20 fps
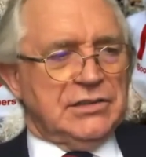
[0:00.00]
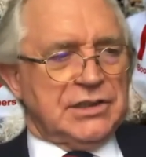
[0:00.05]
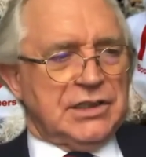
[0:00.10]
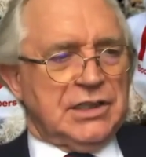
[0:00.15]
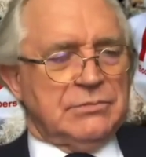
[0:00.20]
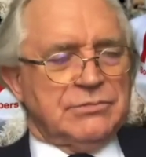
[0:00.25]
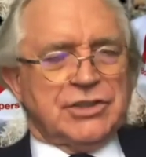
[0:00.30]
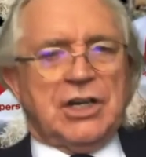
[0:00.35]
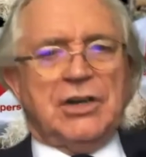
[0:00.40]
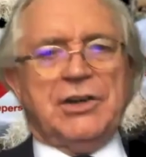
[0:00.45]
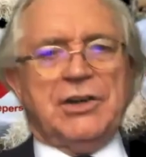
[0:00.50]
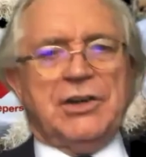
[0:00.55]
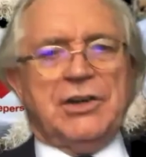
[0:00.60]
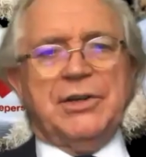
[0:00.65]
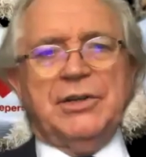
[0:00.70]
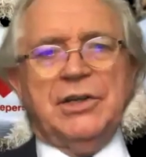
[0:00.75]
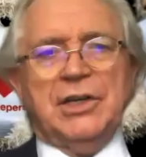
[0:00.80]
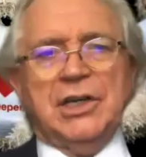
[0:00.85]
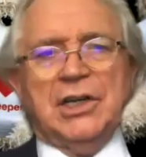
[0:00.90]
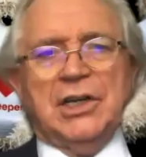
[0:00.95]
And I'm sorry,
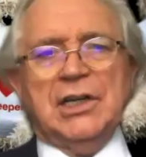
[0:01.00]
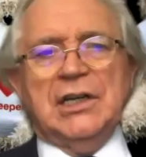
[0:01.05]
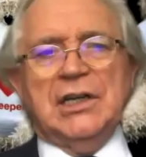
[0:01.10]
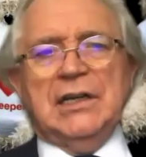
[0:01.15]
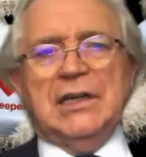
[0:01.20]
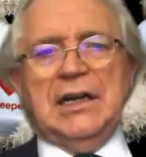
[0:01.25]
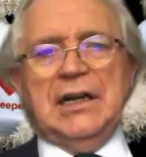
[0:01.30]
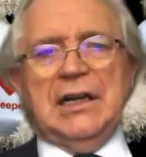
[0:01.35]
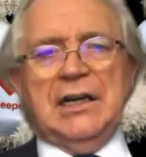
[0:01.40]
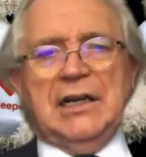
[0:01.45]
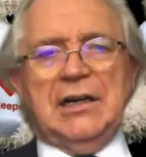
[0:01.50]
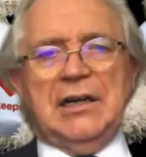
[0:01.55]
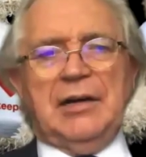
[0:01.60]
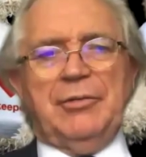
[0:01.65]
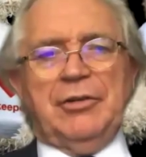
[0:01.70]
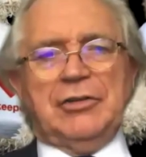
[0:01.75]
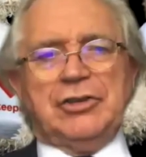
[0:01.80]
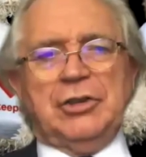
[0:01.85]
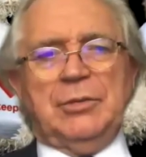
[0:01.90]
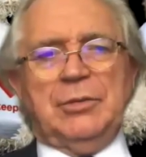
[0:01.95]
I'm not
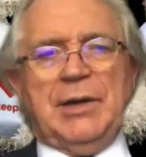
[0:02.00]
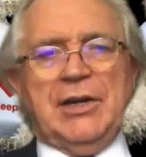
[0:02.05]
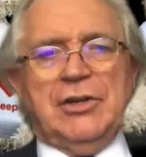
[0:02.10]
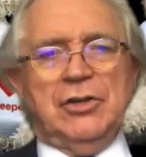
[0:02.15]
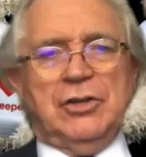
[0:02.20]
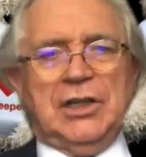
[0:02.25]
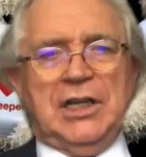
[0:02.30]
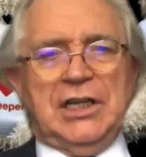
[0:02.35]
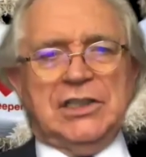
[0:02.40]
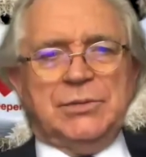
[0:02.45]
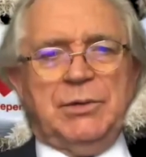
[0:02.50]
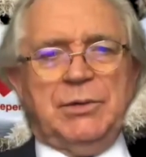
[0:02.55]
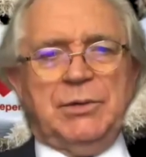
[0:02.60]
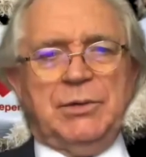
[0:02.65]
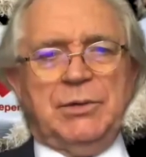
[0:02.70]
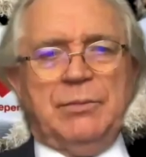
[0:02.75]
sure about your lunch, but